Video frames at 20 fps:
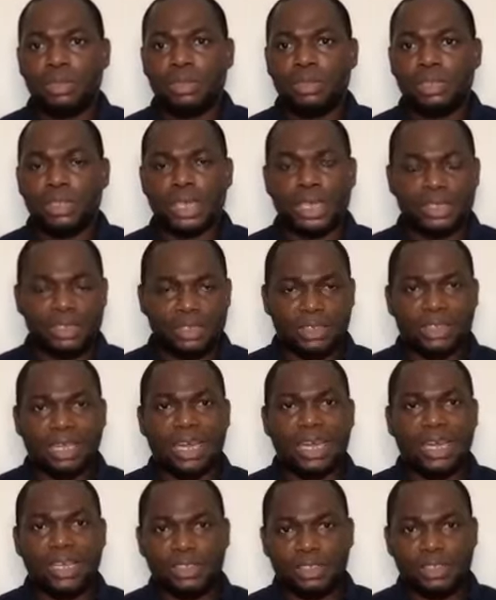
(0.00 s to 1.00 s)
their
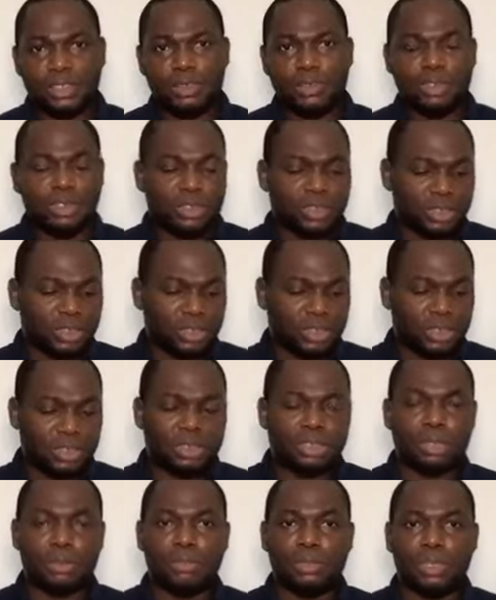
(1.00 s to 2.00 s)
desire is the unitary
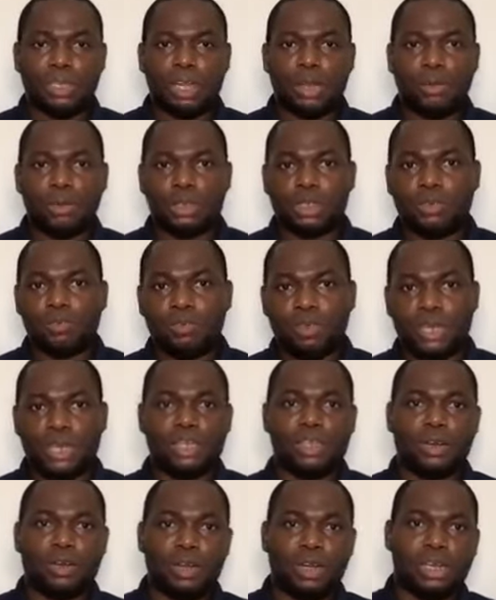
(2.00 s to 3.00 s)
system. The Hausa
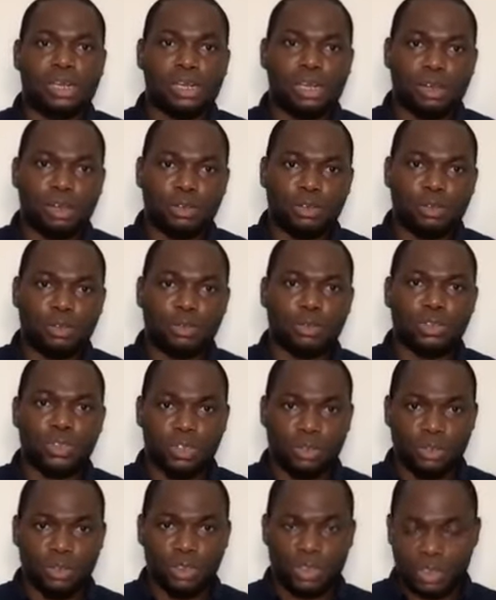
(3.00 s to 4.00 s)
Fulani currently control the
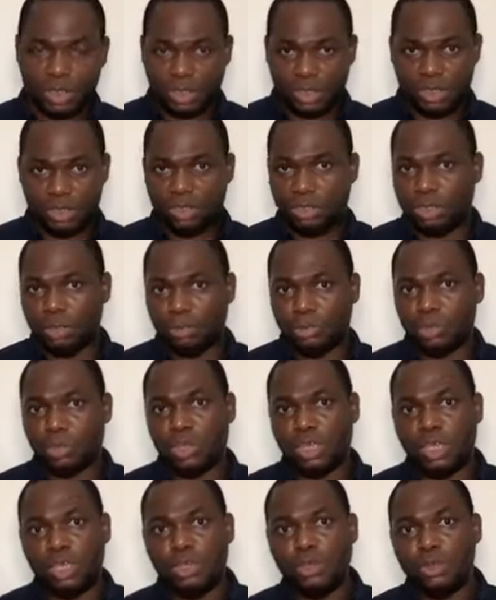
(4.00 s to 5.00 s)
unitary system, so
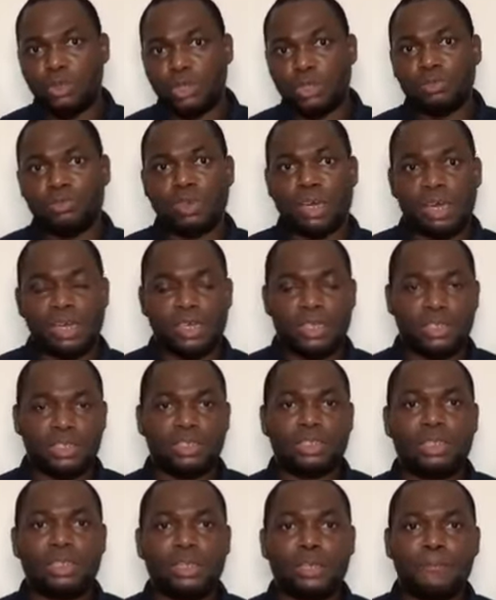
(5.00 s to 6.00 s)
they use
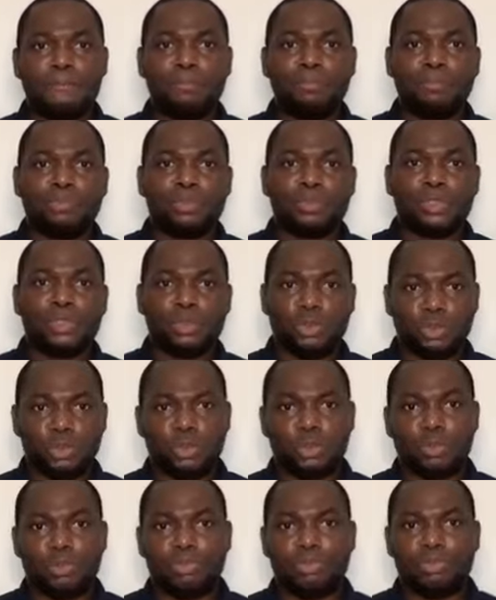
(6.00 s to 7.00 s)
violence to
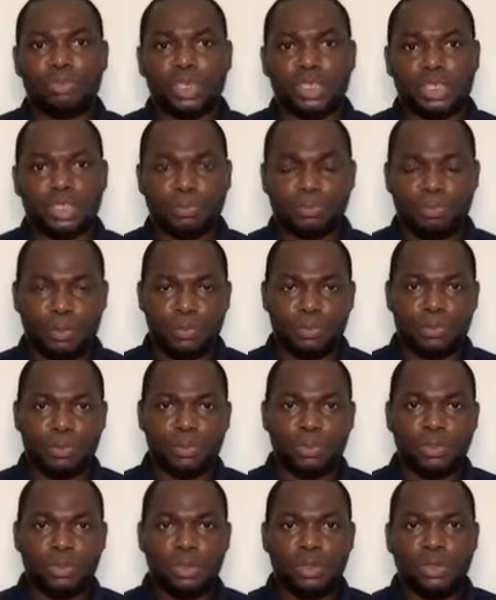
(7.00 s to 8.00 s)
suppress
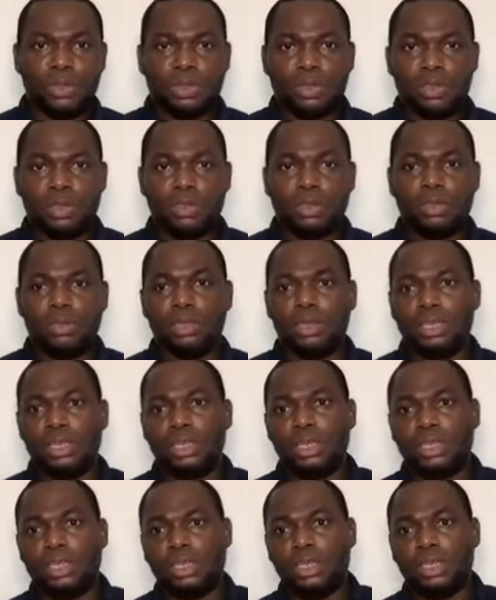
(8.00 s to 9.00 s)
people.
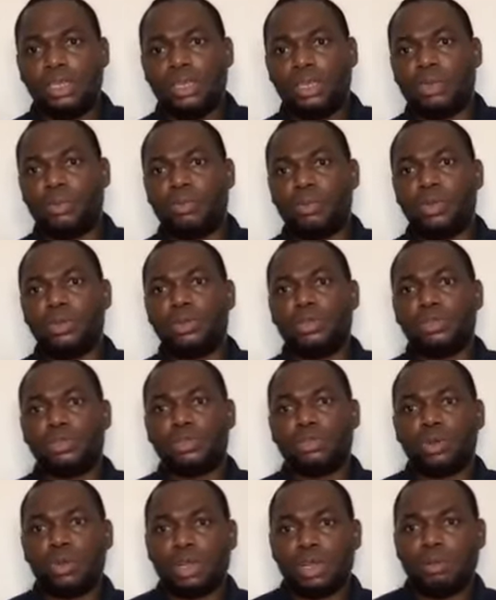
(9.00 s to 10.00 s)
We
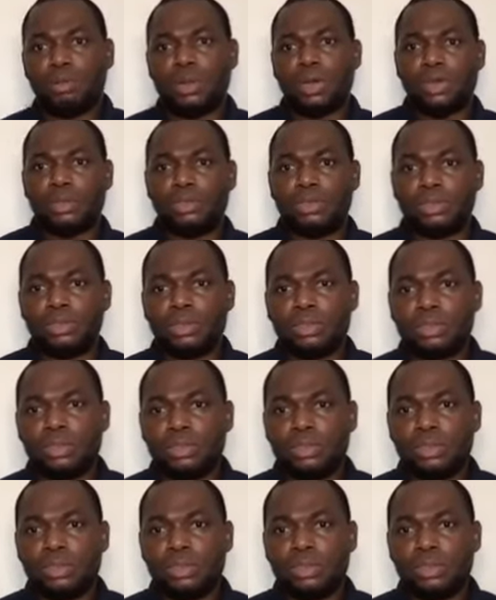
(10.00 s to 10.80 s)
don't talk about